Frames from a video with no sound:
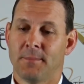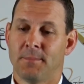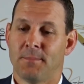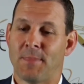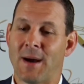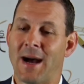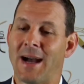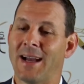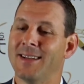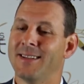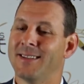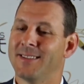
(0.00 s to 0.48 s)

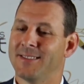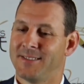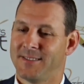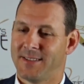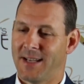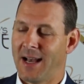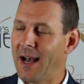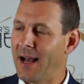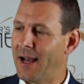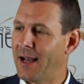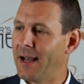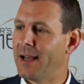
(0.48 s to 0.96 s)
by
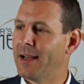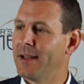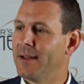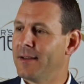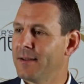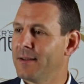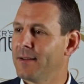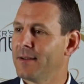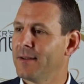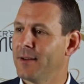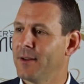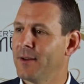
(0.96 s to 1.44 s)

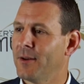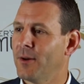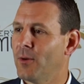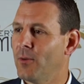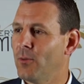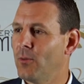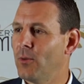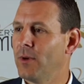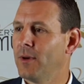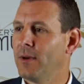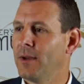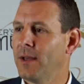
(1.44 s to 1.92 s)
design, you
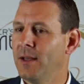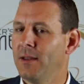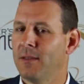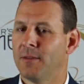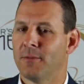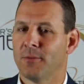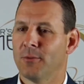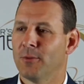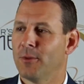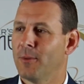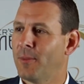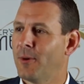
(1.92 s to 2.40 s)
know, he
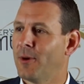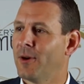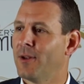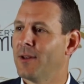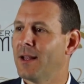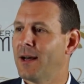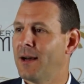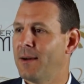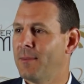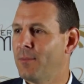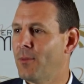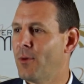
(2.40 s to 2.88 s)
threw the ball a
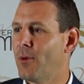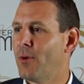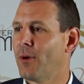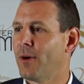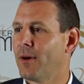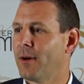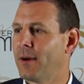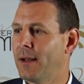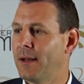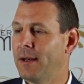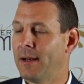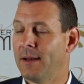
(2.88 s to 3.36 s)
lot
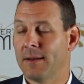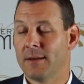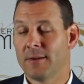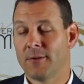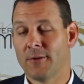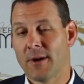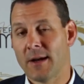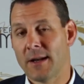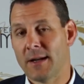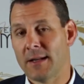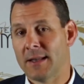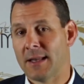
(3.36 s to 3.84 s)
more. And
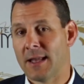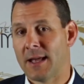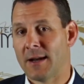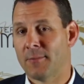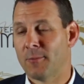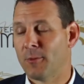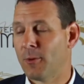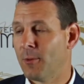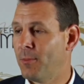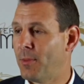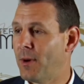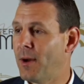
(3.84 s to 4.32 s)
granted, a lot
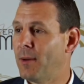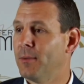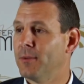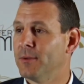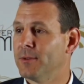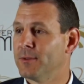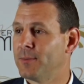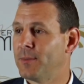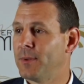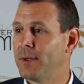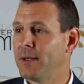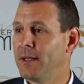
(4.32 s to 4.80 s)
of more
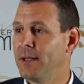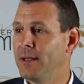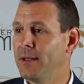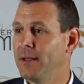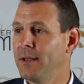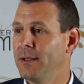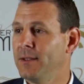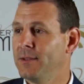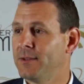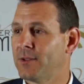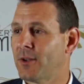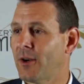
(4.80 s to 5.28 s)
bubbles, but
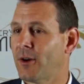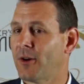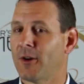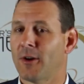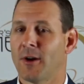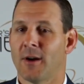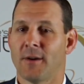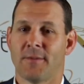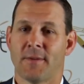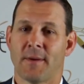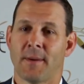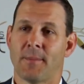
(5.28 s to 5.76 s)
he started
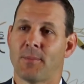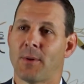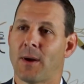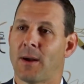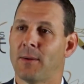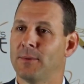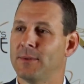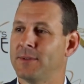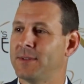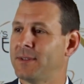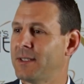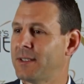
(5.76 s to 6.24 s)
off like
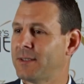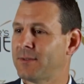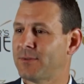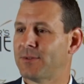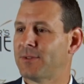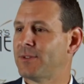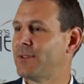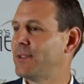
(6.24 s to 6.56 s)
probably 6 for